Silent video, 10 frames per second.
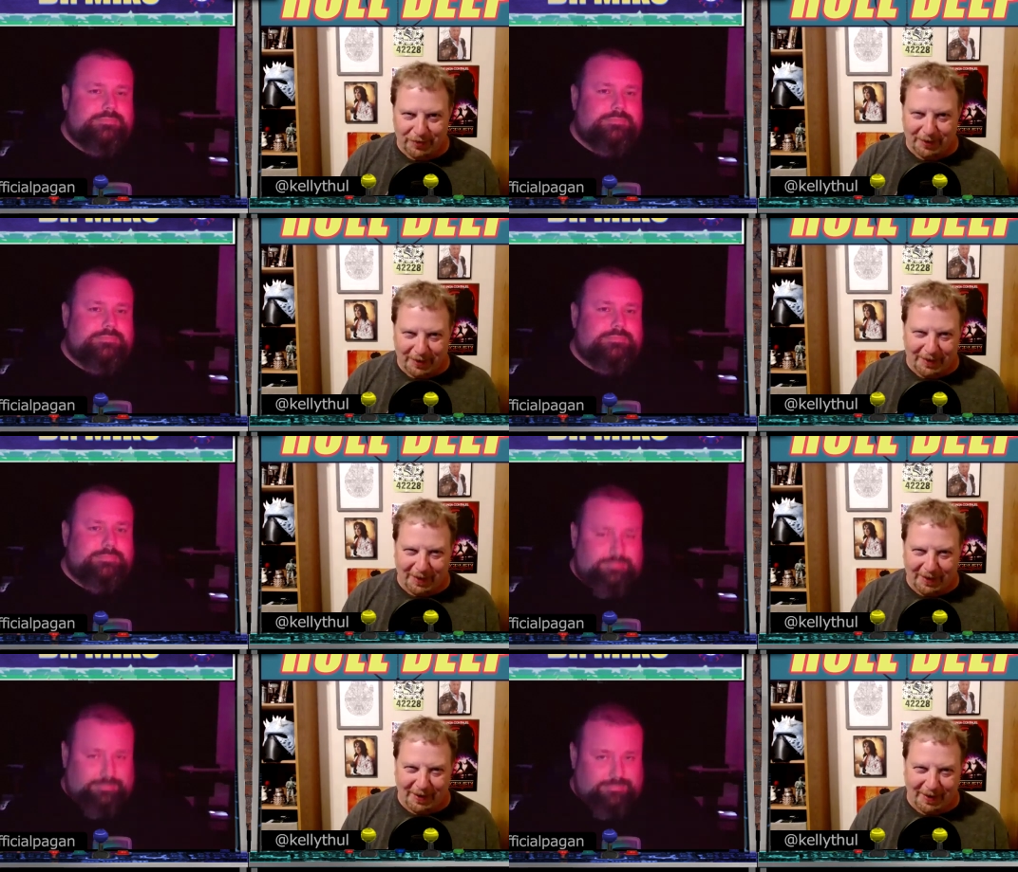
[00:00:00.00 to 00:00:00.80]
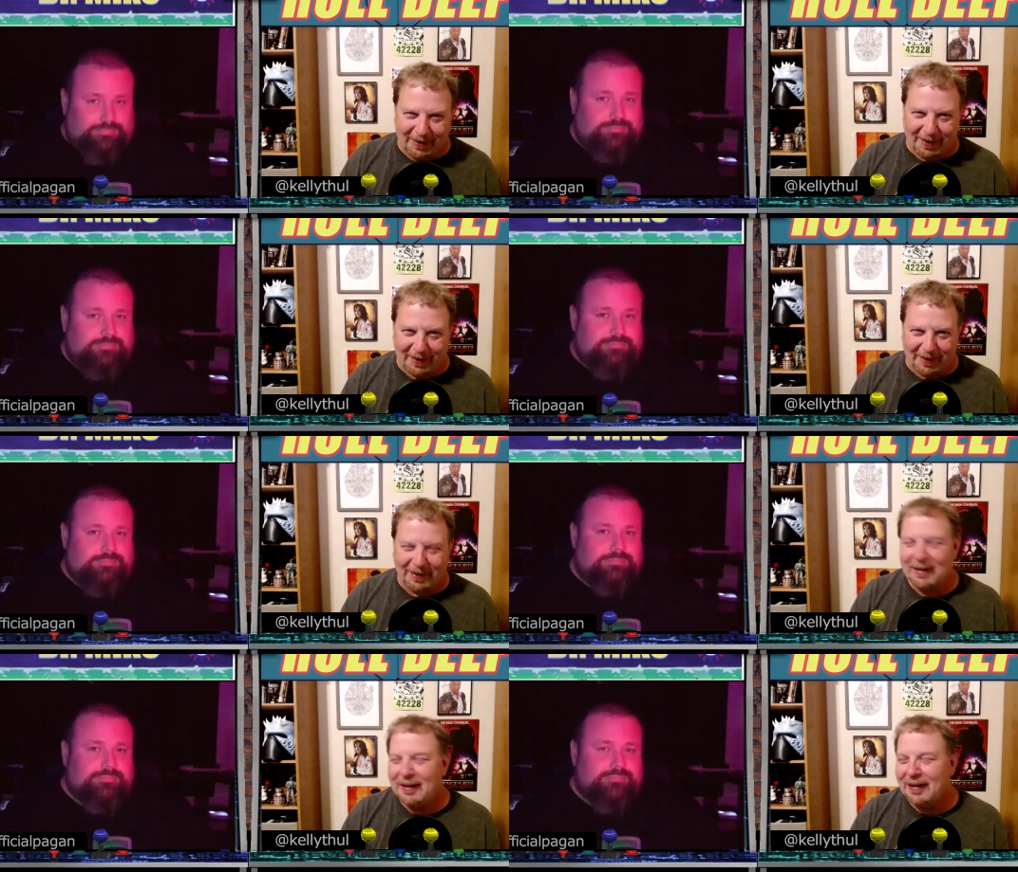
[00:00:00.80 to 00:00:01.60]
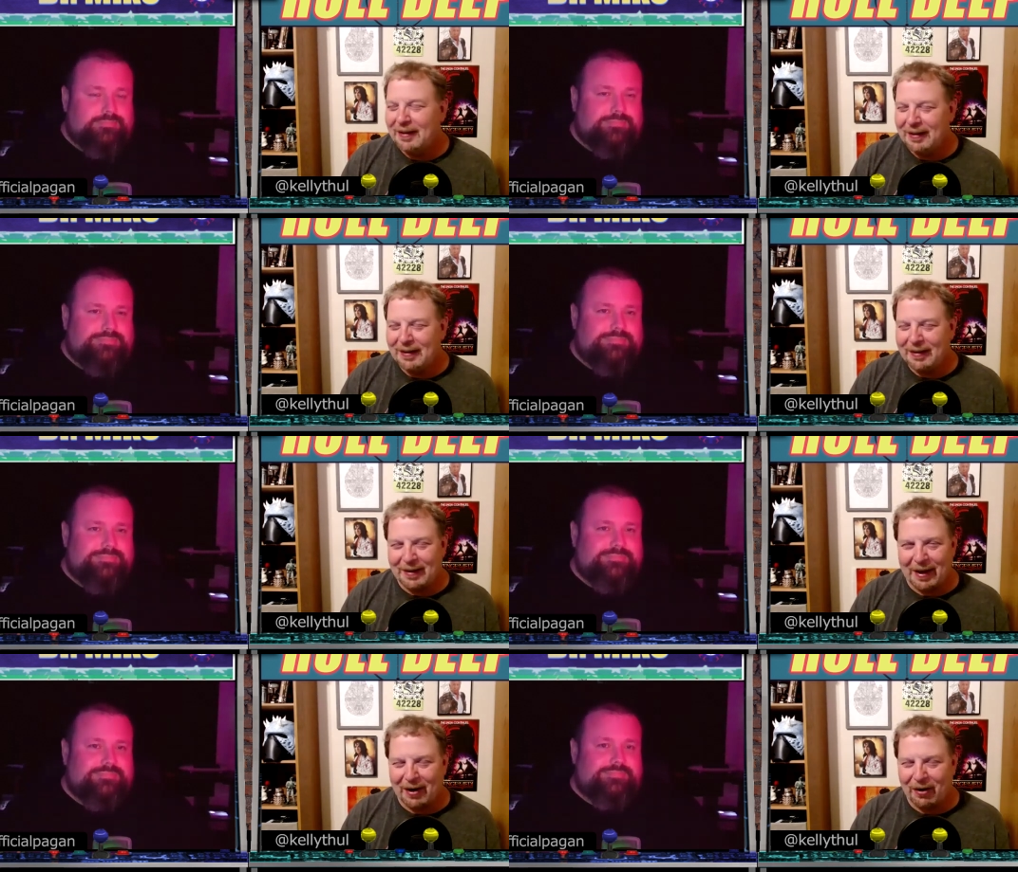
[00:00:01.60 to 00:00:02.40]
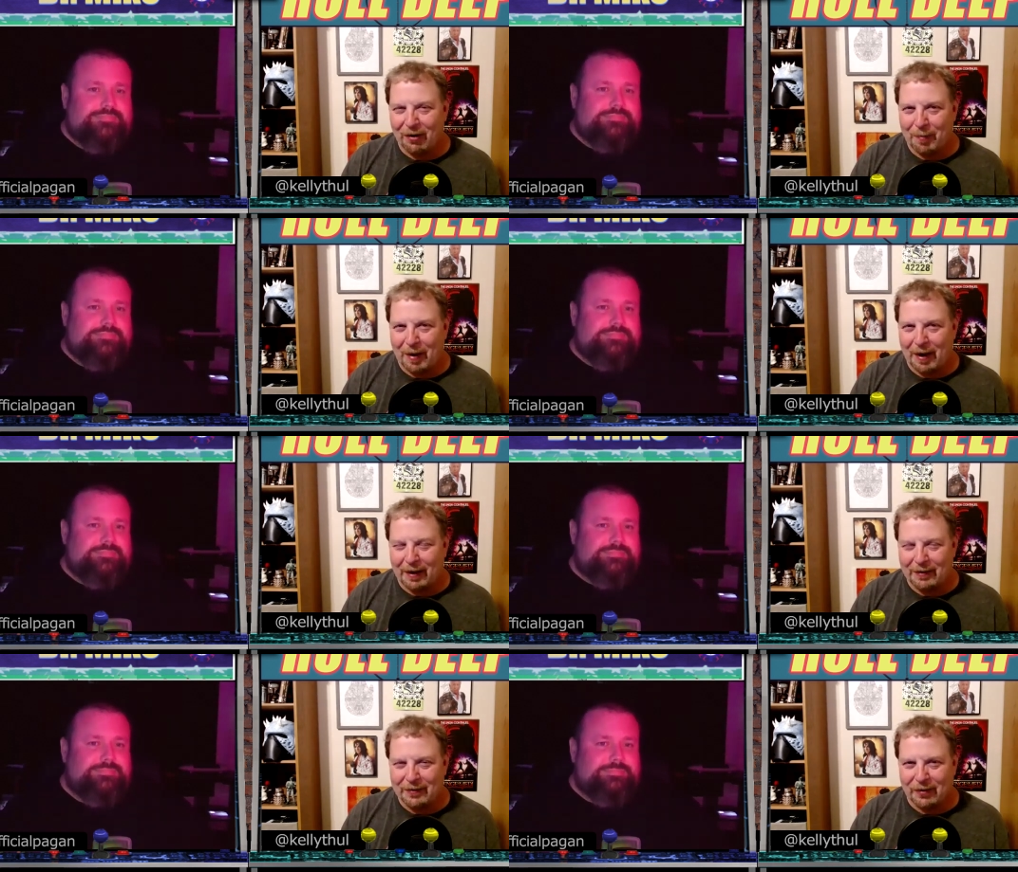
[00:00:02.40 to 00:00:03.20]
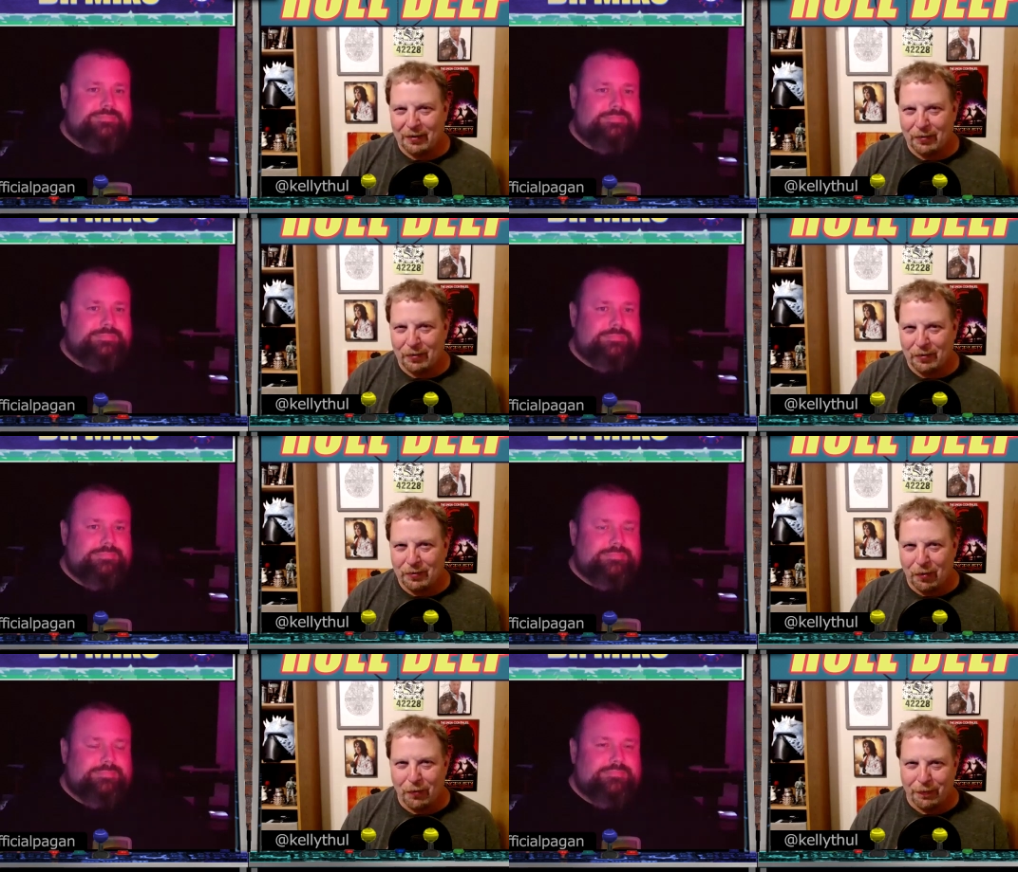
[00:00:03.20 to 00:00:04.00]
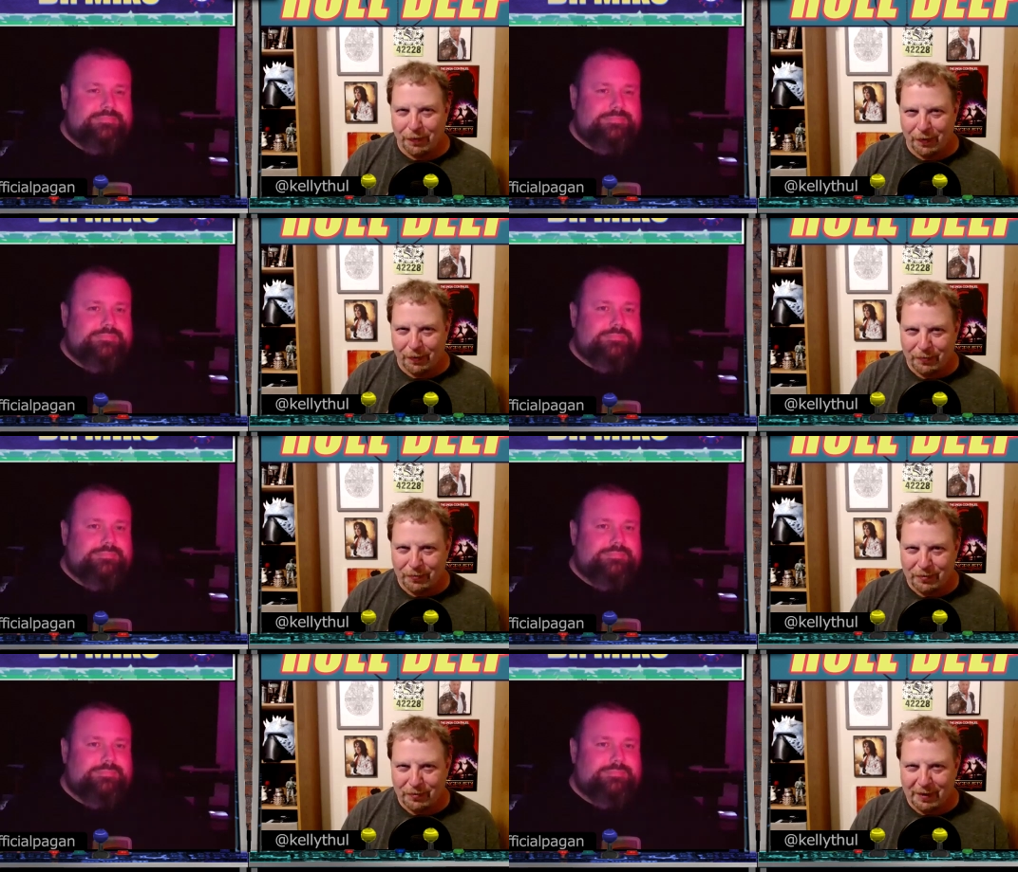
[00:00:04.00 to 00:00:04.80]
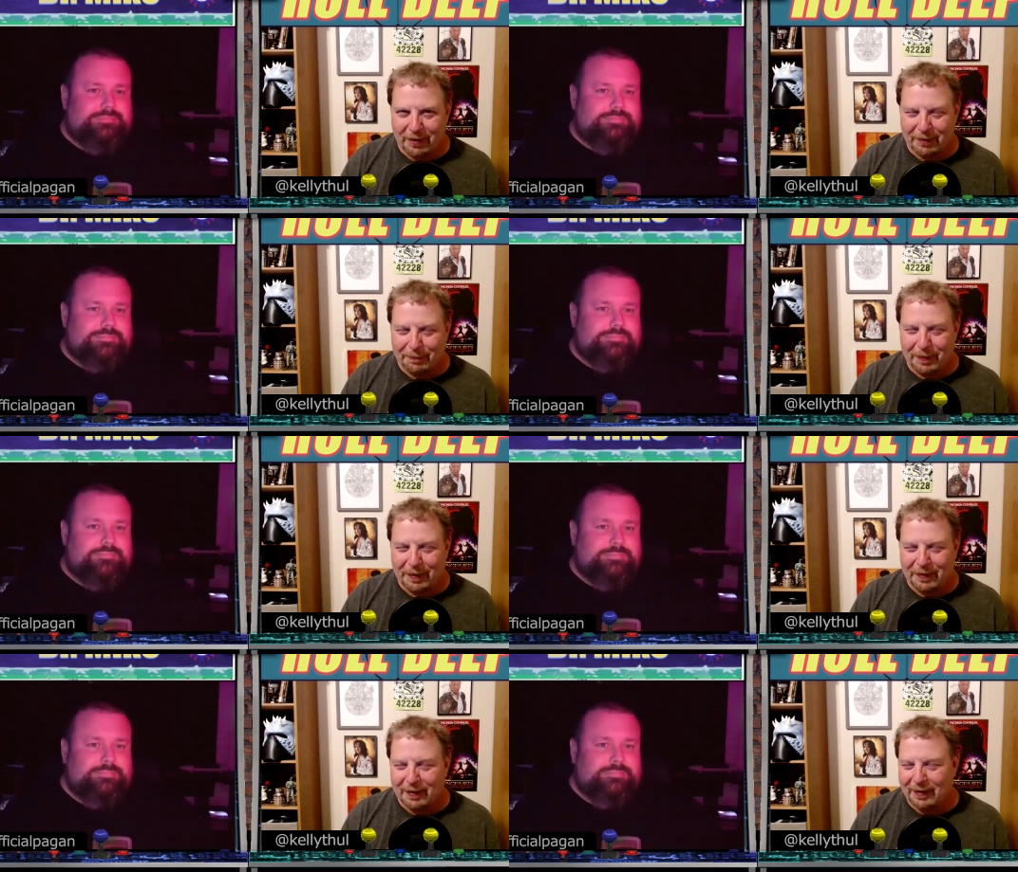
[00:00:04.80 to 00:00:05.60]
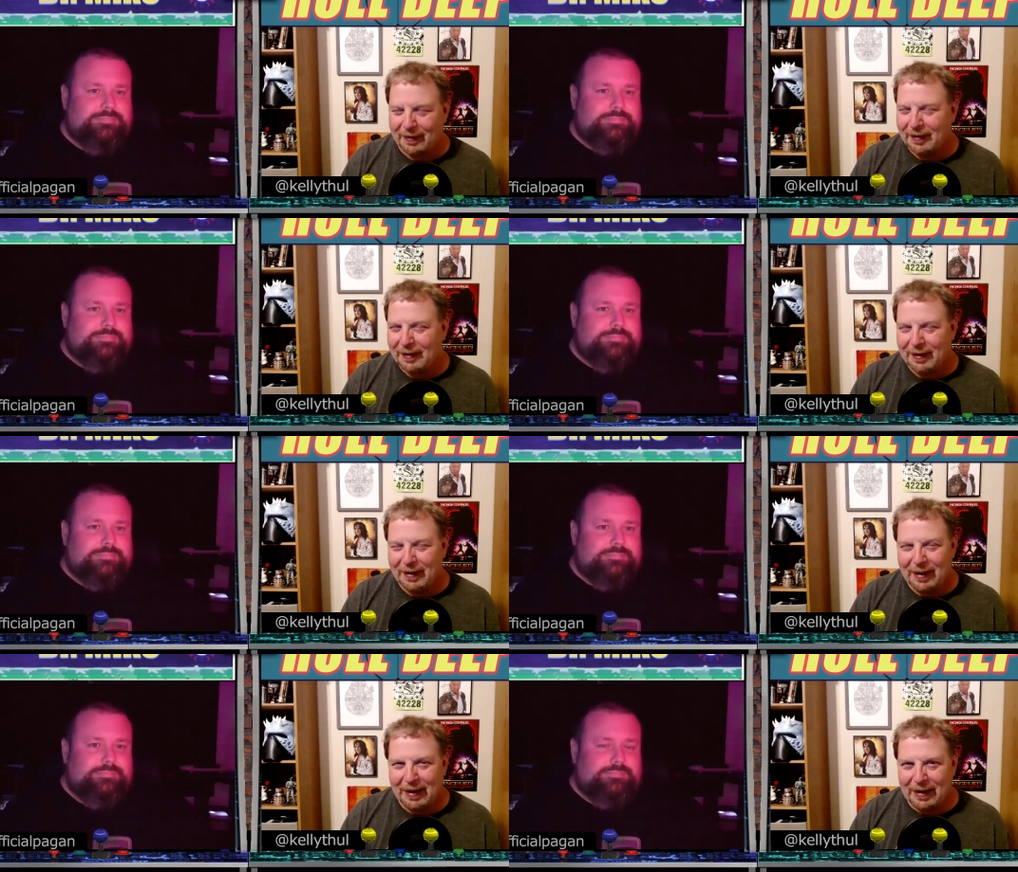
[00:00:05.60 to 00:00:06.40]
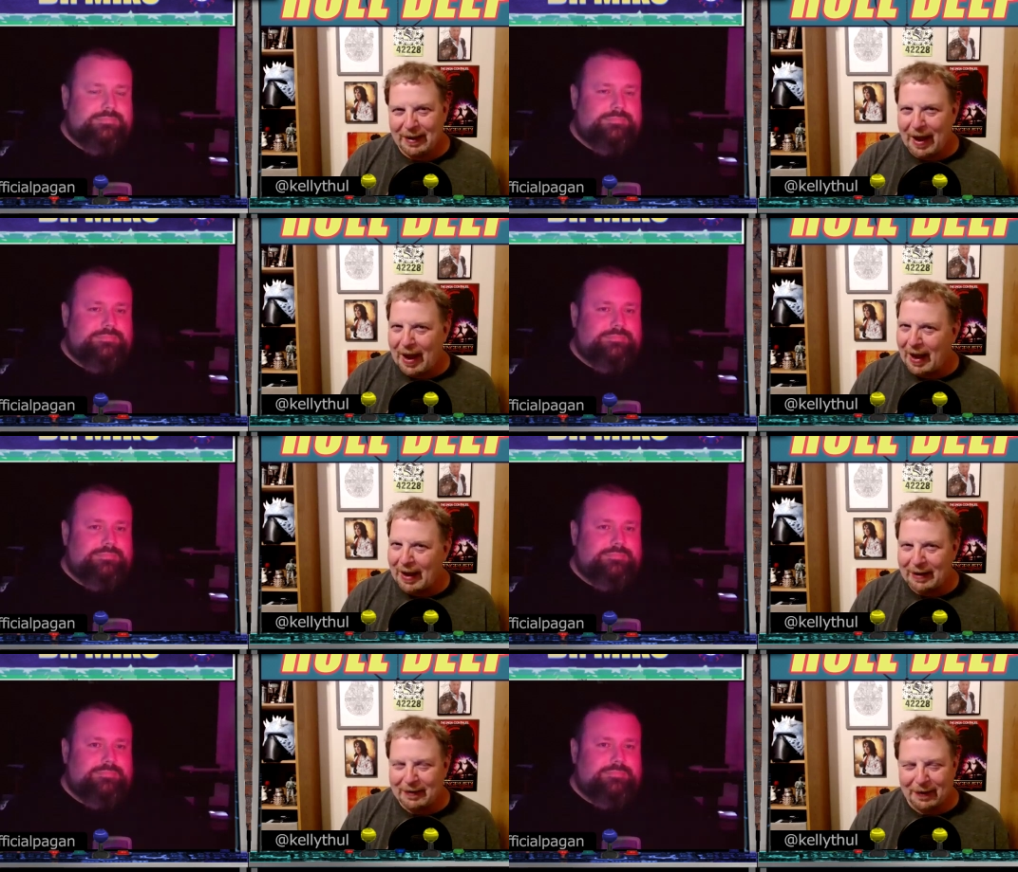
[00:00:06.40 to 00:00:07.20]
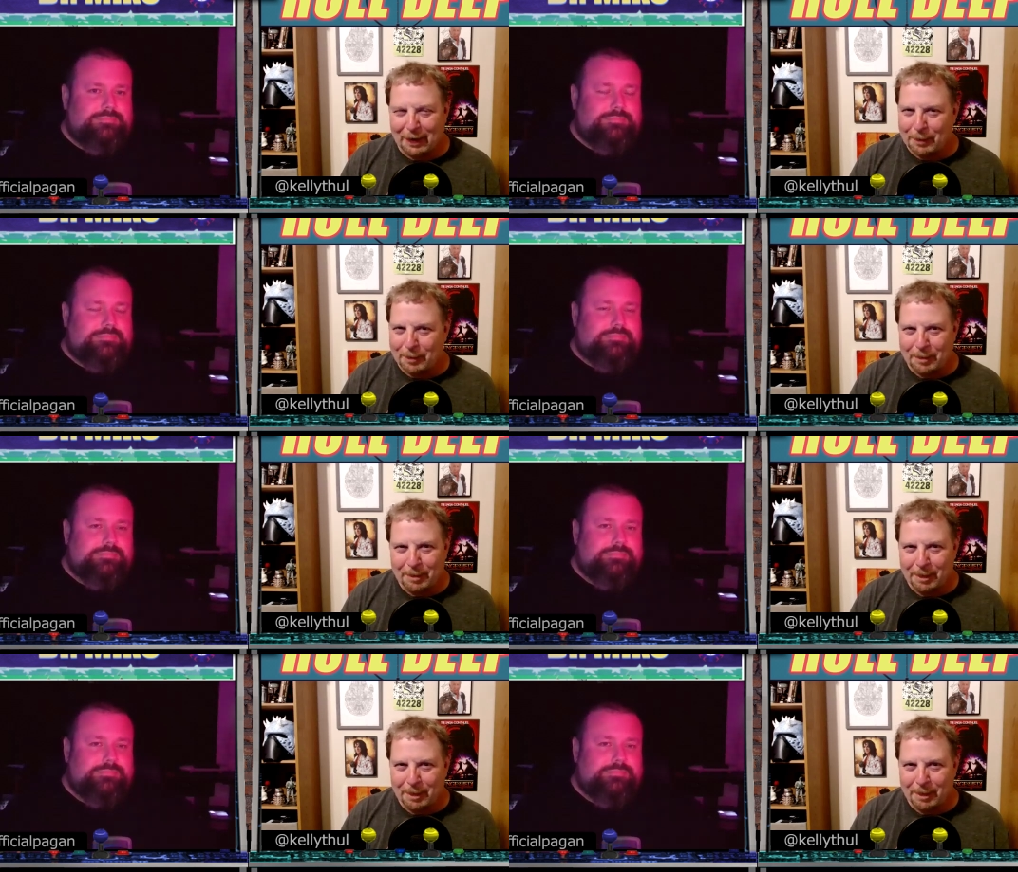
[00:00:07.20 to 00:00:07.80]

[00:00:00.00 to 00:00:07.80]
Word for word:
Speaker 1: than the than the the Analogue Pocket. So go for those. Uh, but uh, yeah, it. Um,